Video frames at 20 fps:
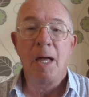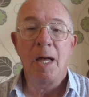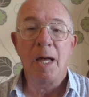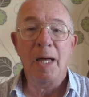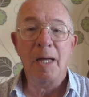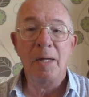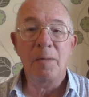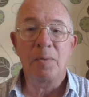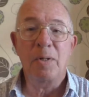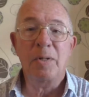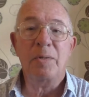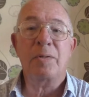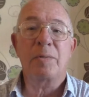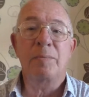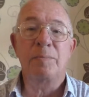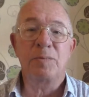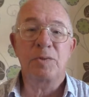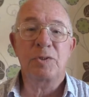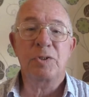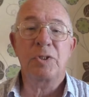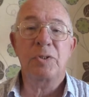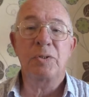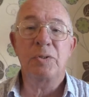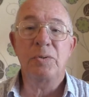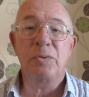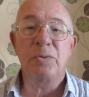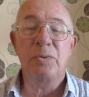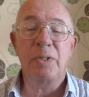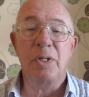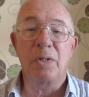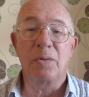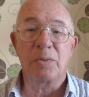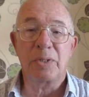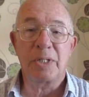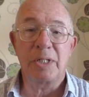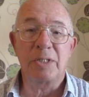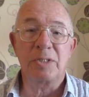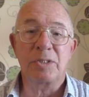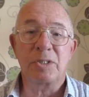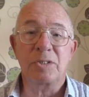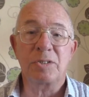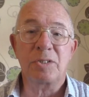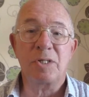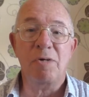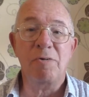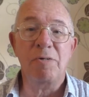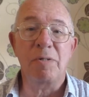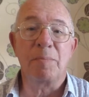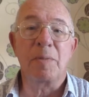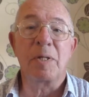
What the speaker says: Hi, welcome to the Old Geezer's Diary.